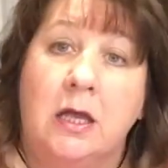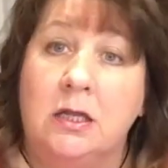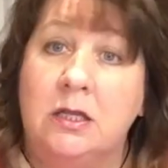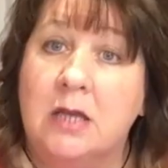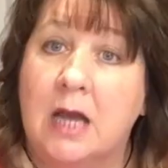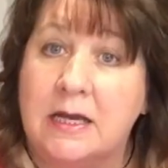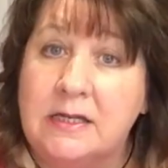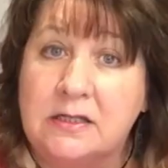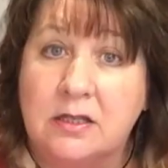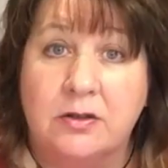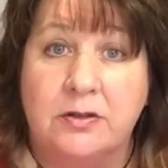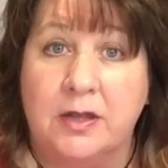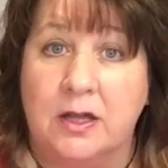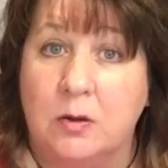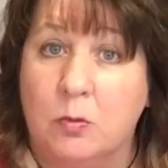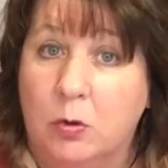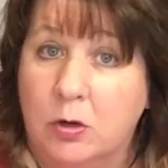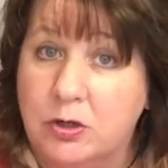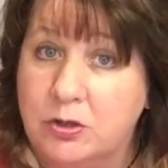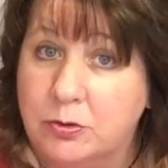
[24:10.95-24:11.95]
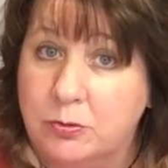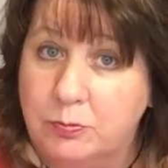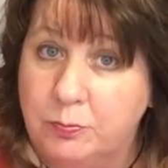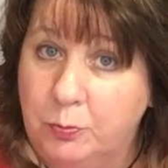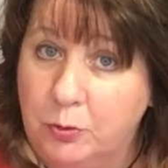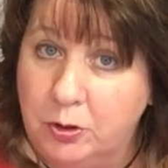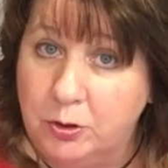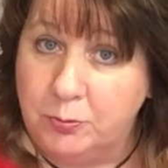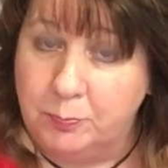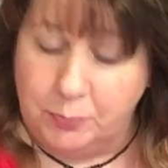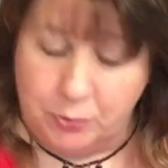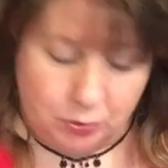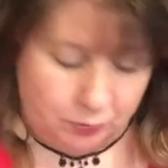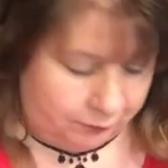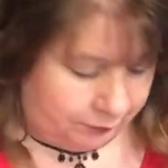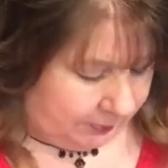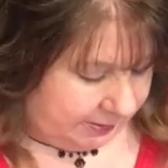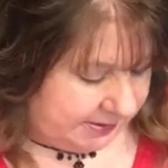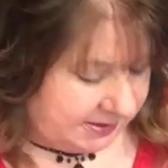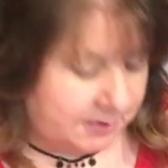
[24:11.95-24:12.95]
Nice little thing. Worked
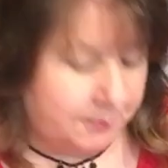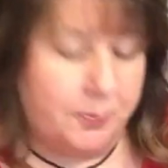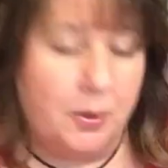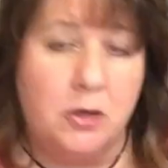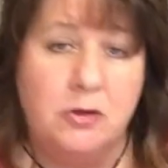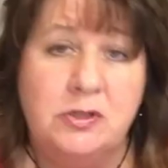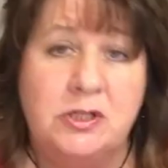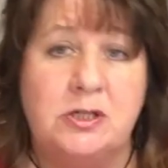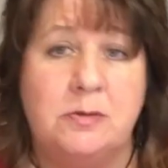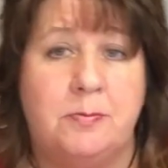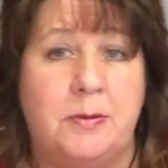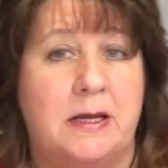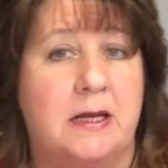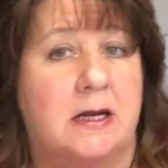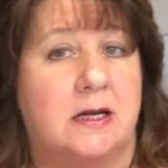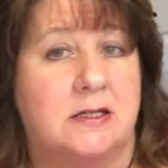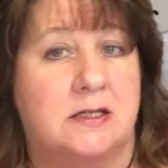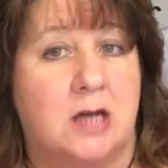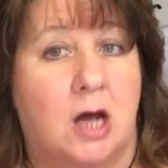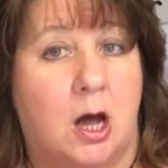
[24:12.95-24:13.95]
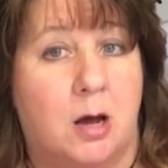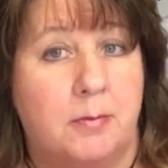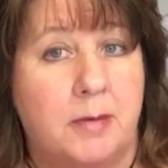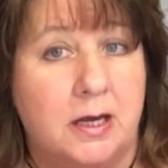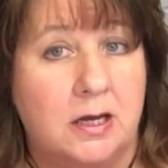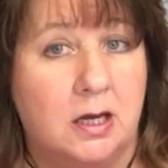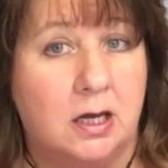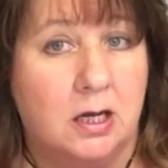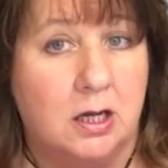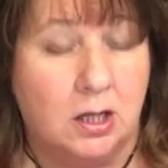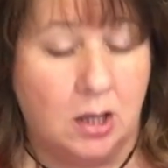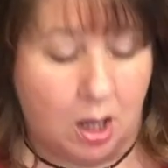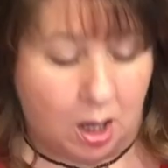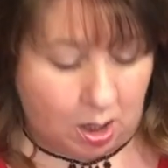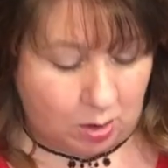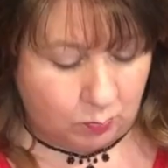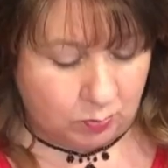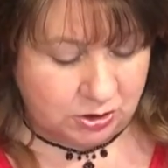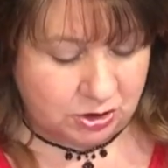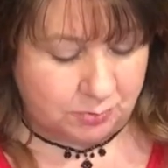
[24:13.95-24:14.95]
beautifully. It's supposed to be an atomic
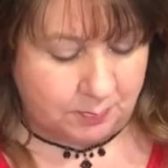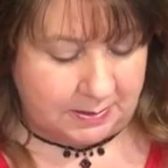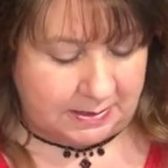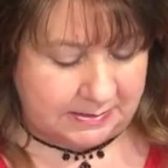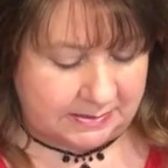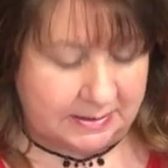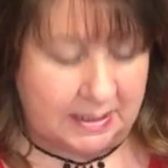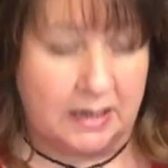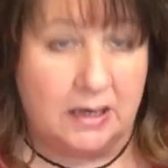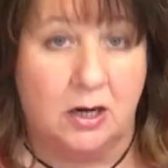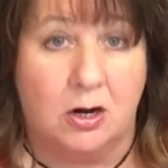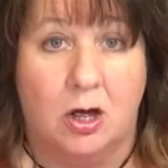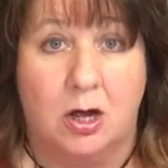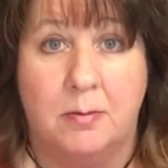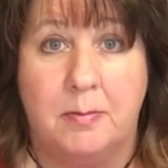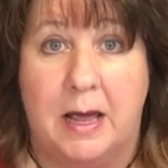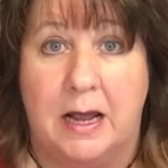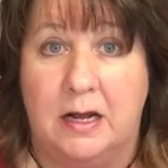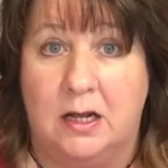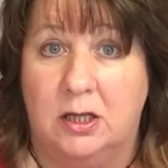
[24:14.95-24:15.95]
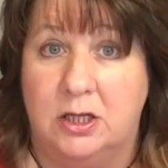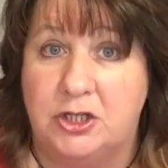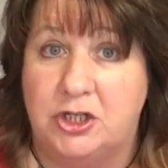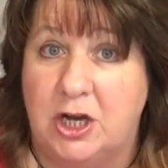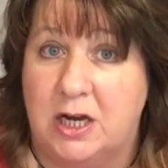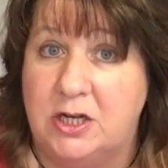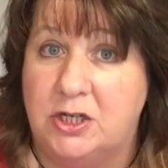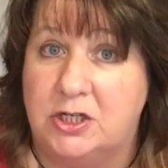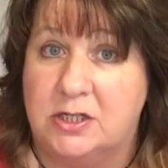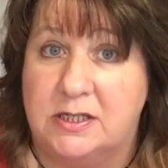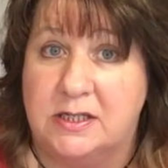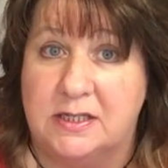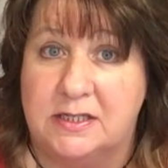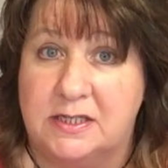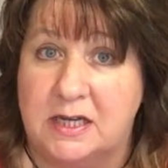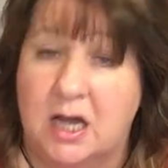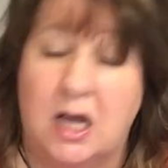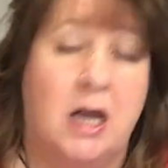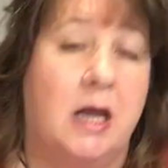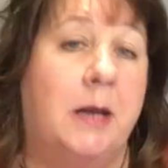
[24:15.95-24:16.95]
clock, which means that it automatically changes the
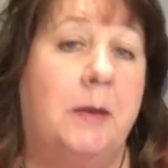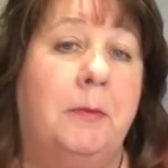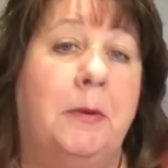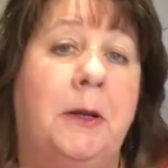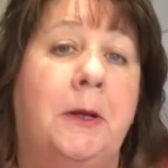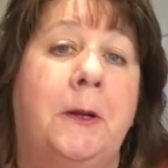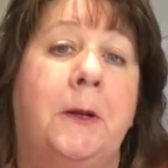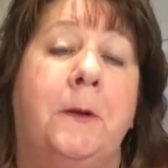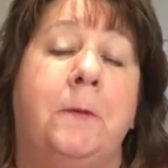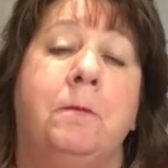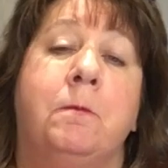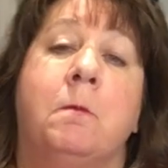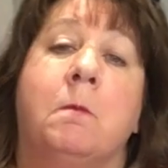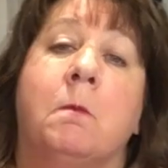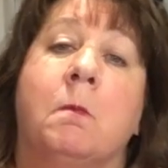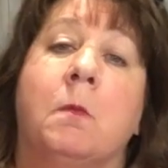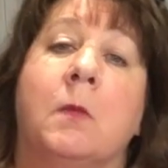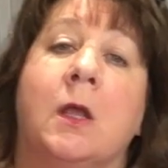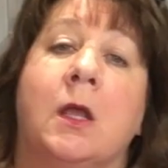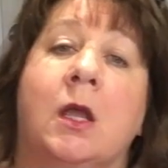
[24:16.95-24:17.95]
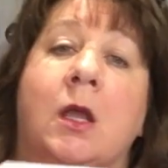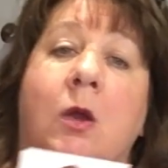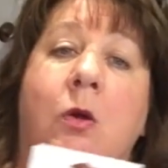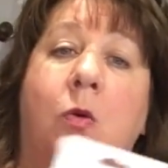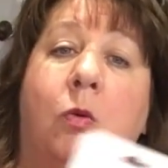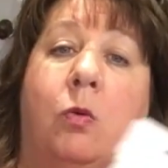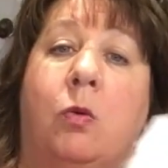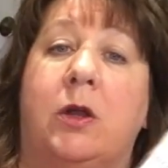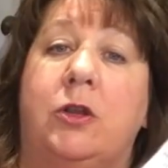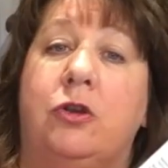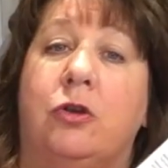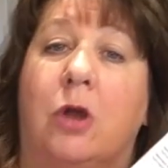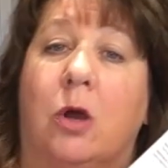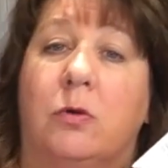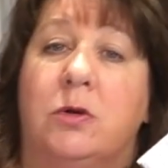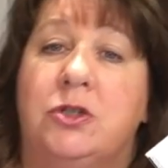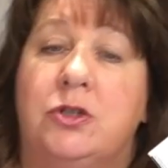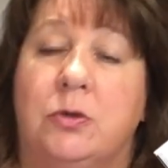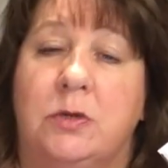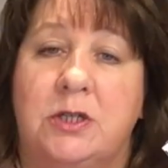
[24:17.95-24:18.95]
time when you
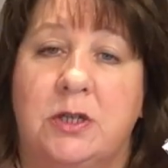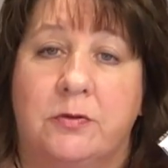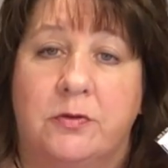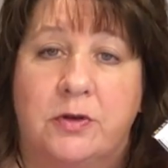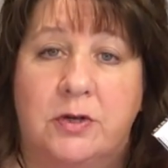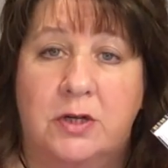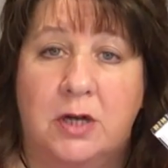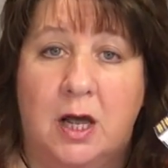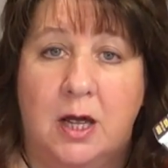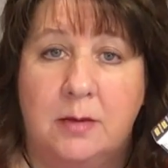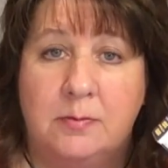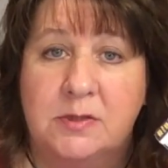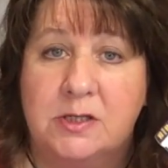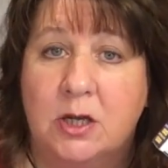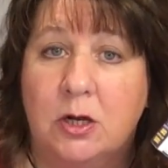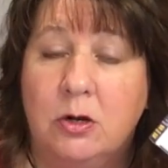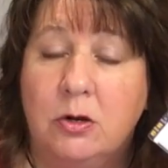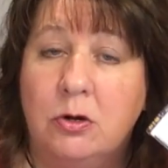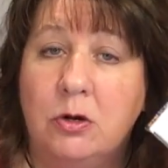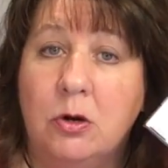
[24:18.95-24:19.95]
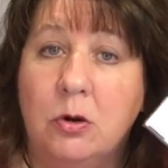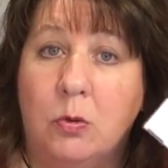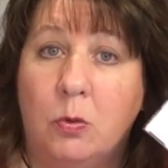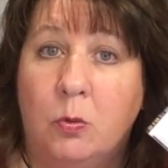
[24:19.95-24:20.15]
go into a different time zone.